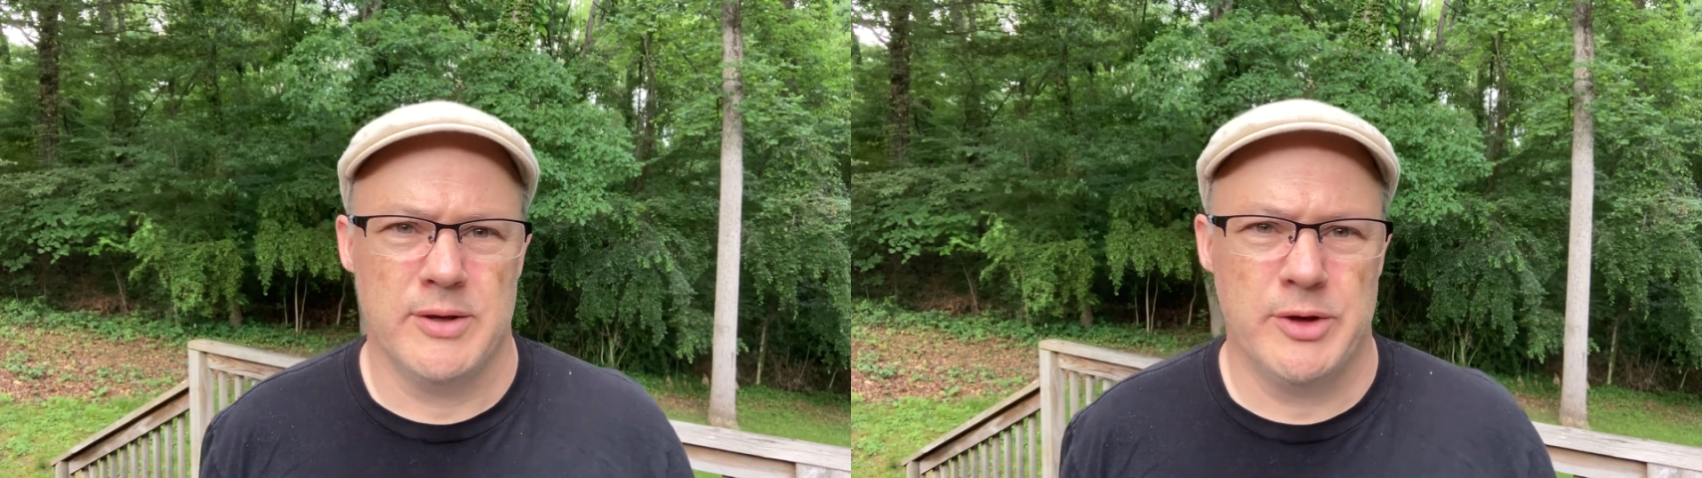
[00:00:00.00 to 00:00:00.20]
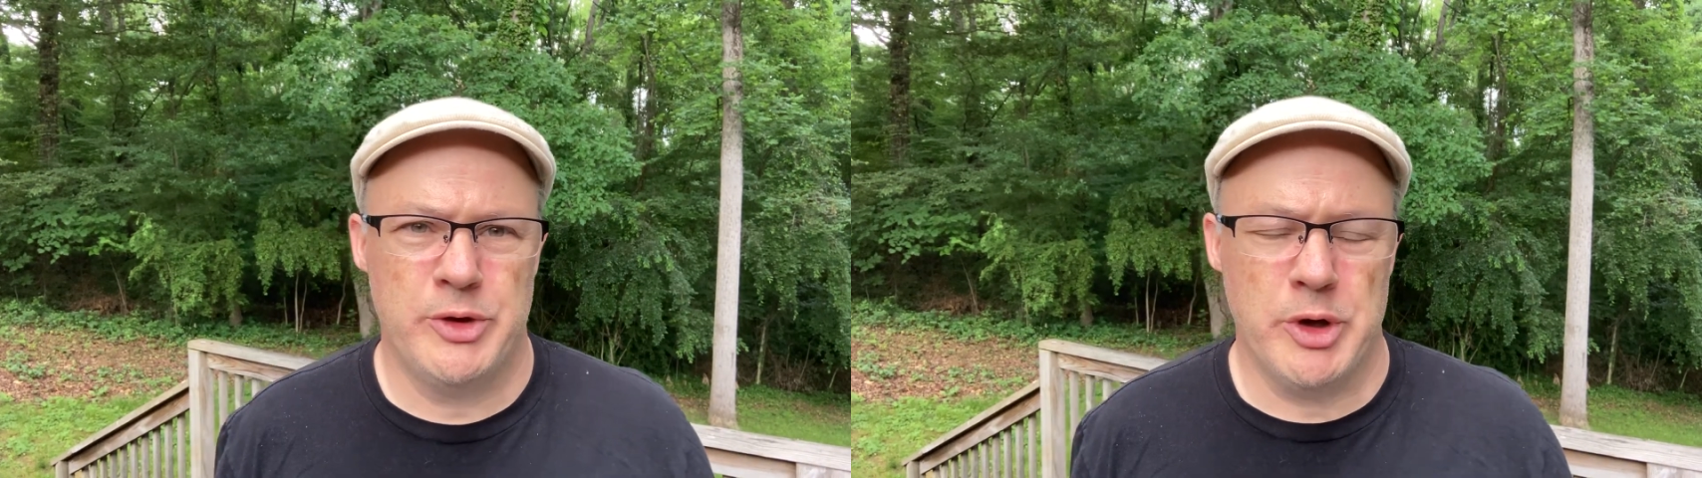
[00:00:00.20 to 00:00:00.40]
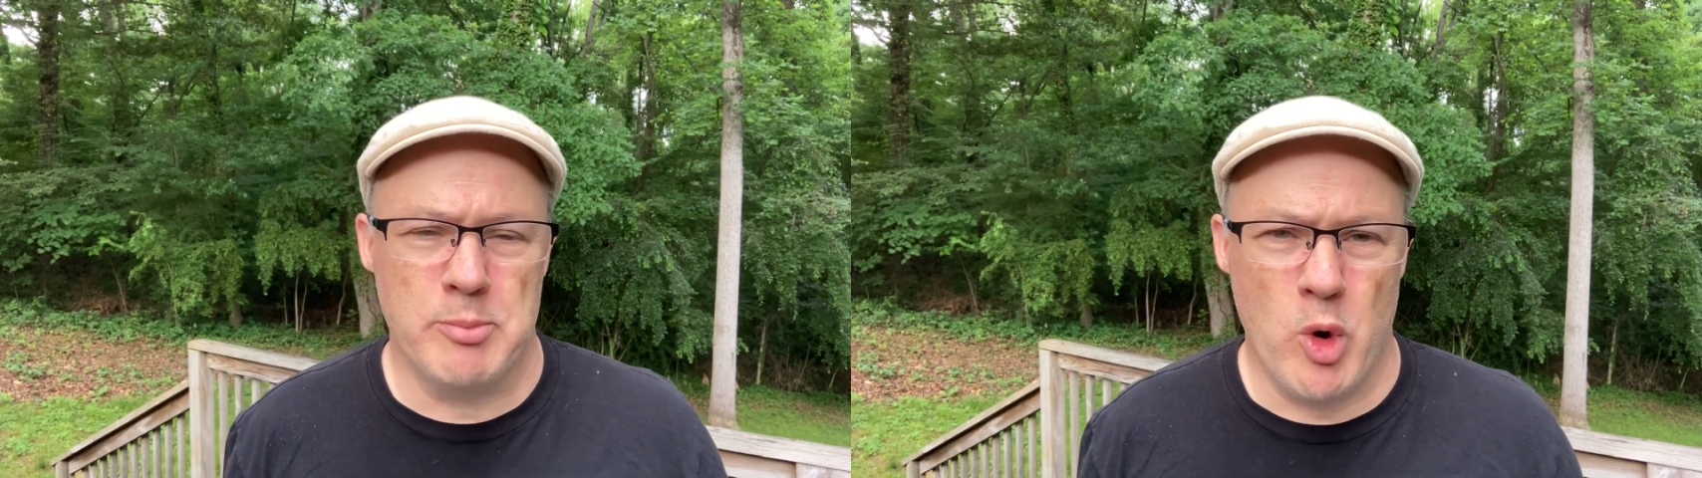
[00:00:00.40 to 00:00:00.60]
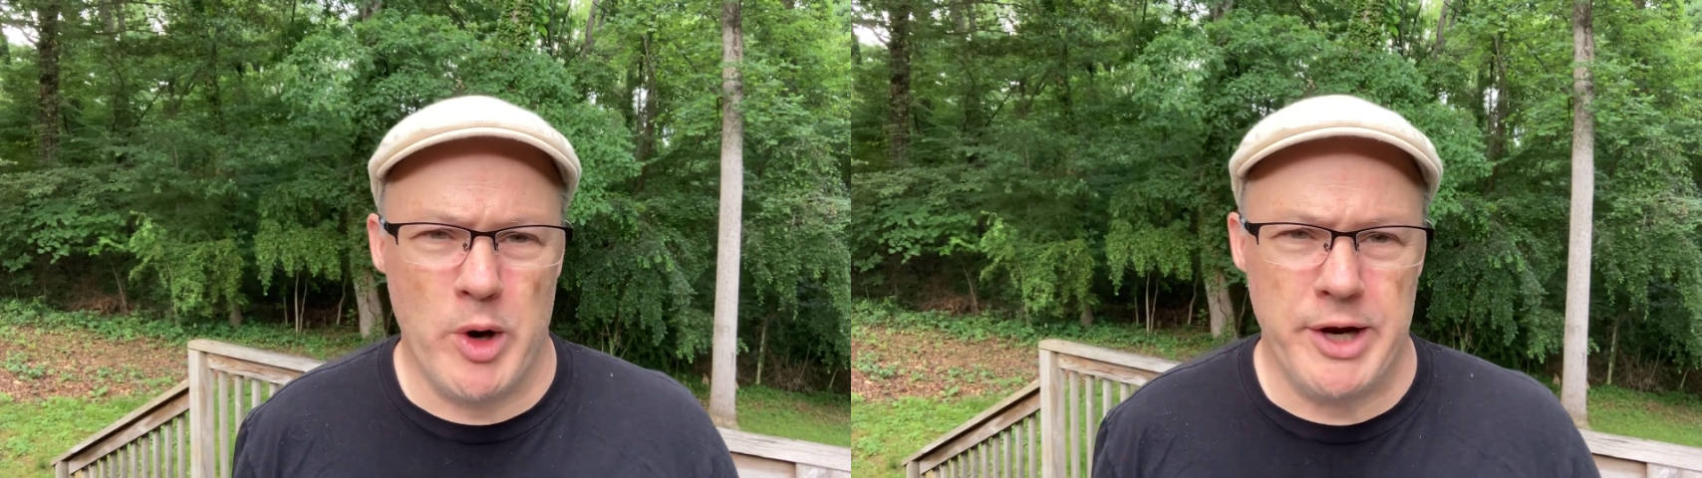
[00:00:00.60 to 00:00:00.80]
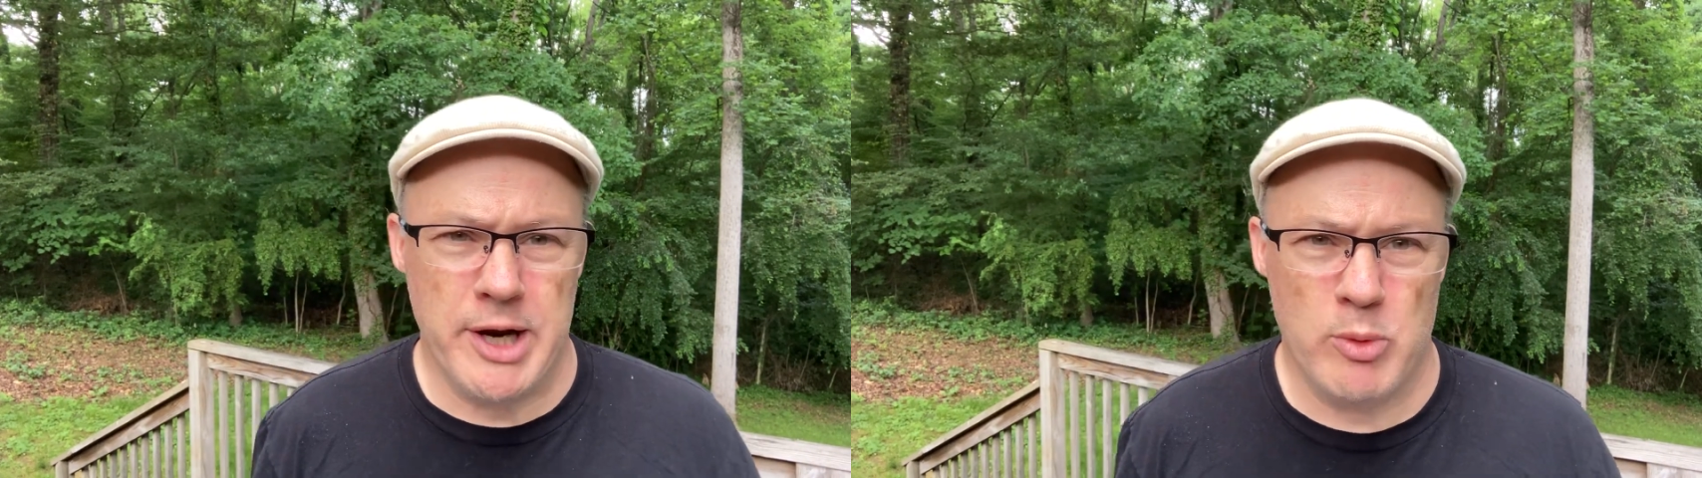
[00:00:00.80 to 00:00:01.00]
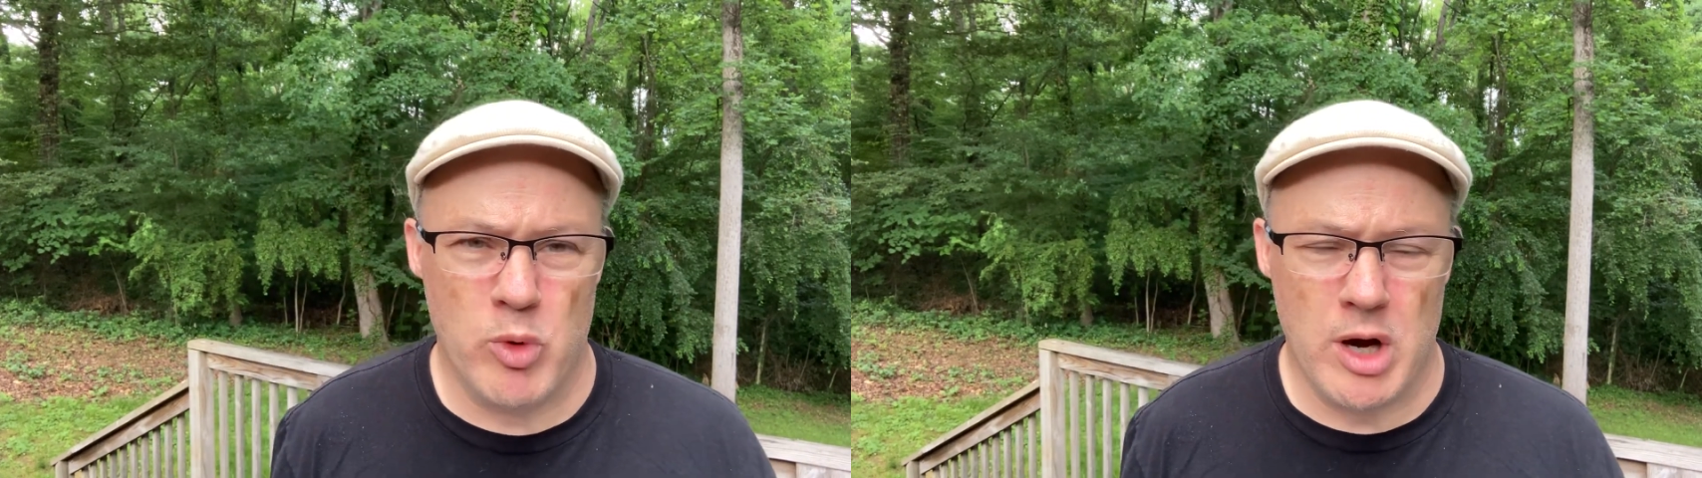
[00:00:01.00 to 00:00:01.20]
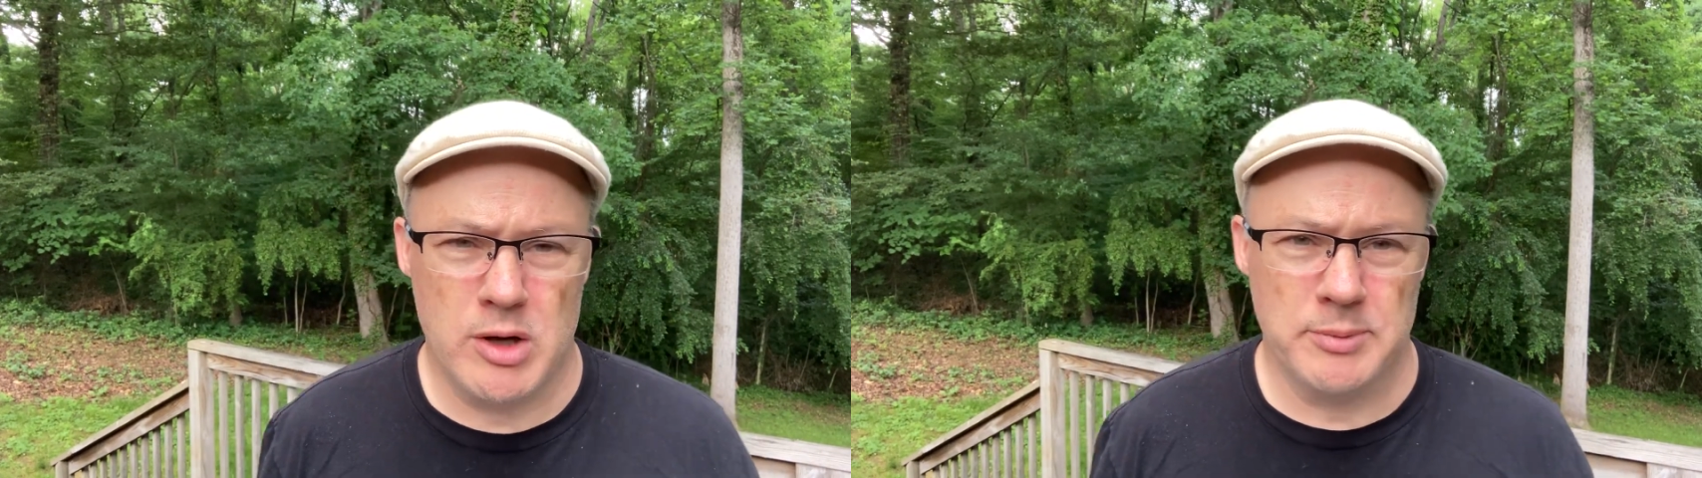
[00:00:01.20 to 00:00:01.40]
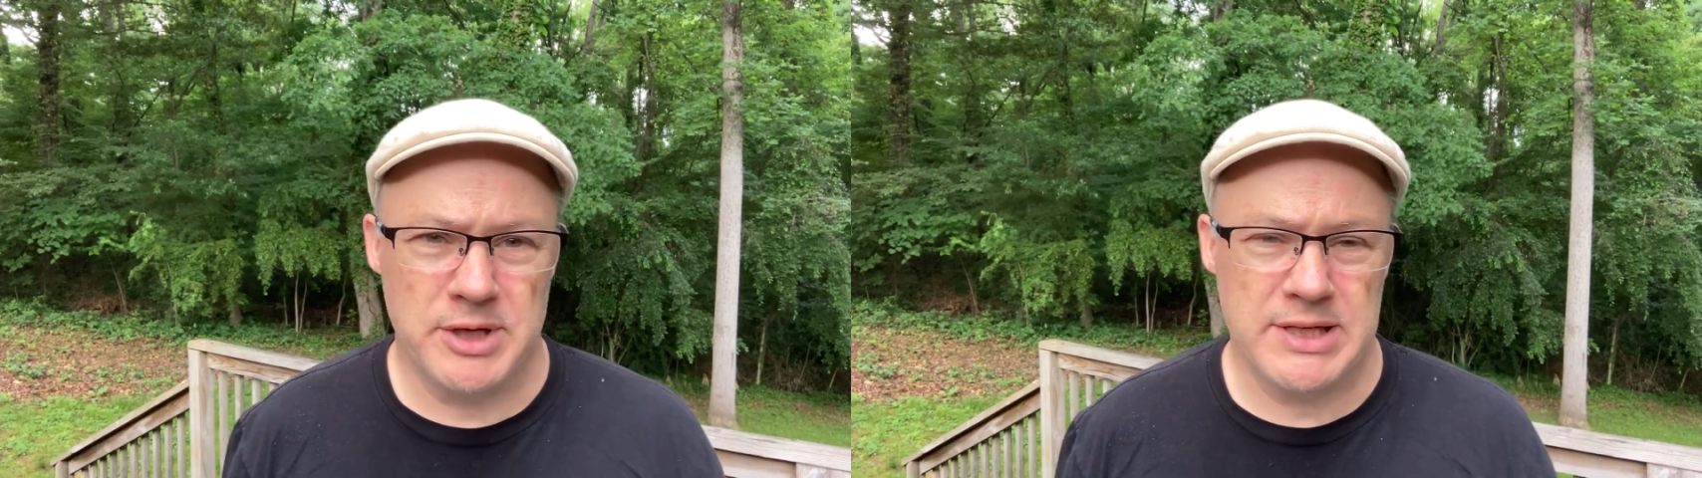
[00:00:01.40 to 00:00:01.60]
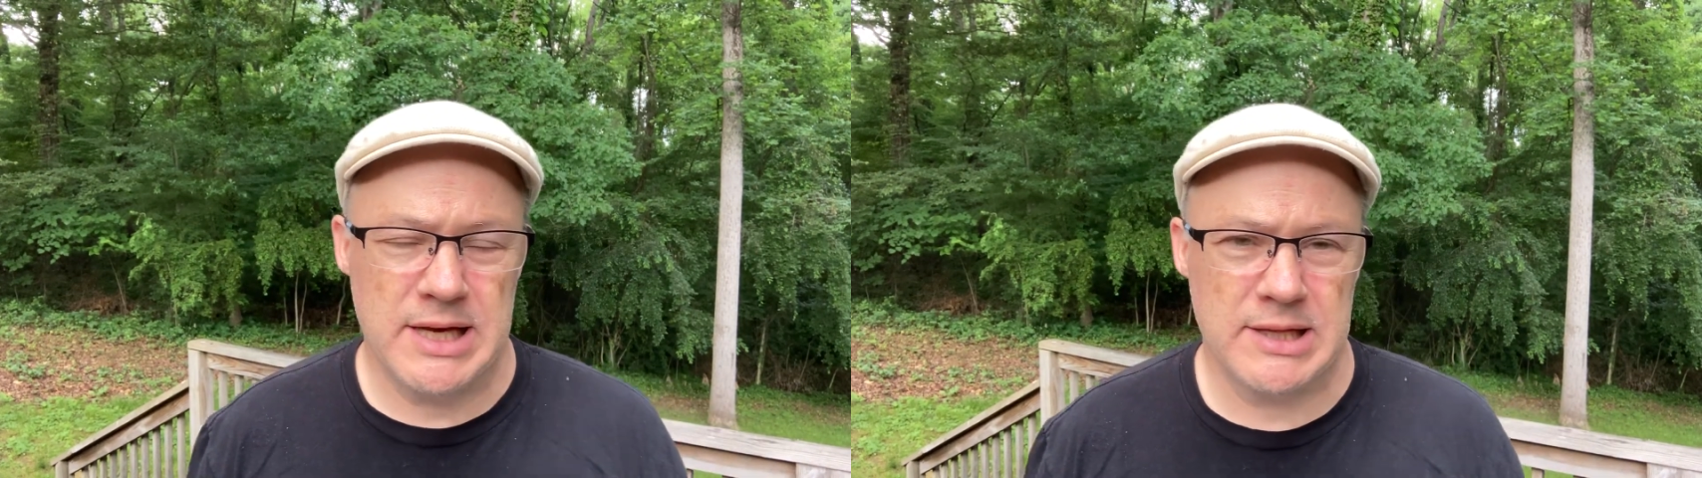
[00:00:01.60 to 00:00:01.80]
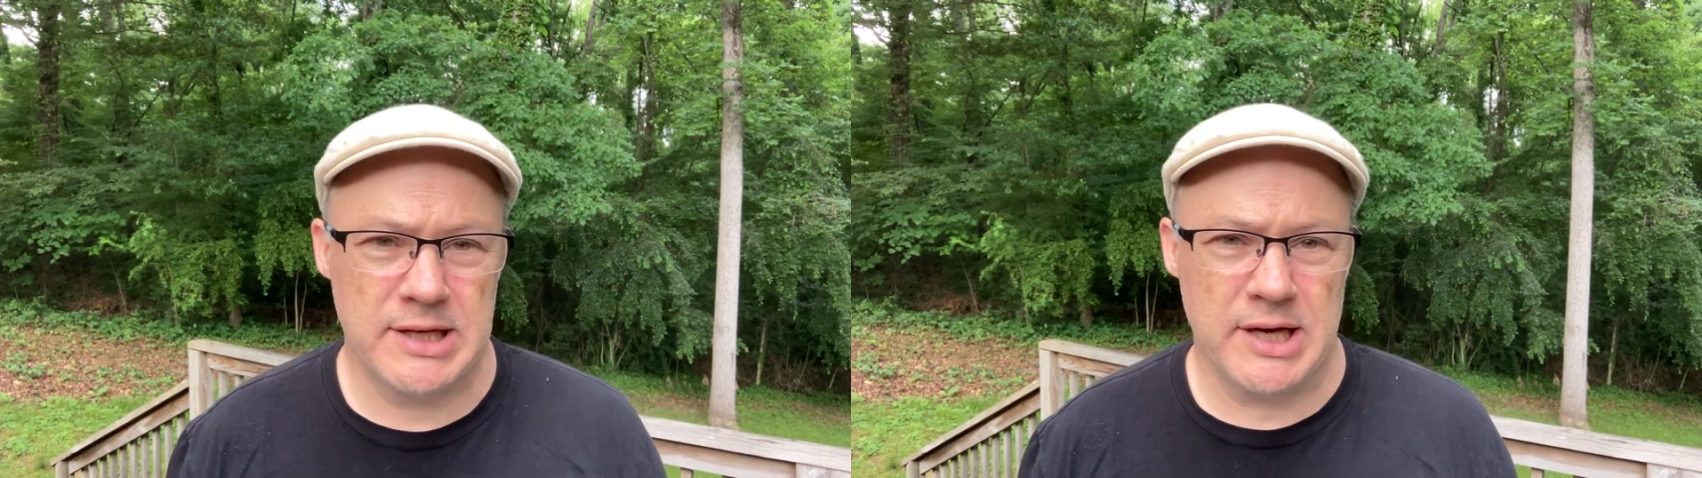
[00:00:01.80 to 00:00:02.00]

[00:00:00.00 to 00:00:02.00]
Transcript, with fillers: Good morning and welcome to Daily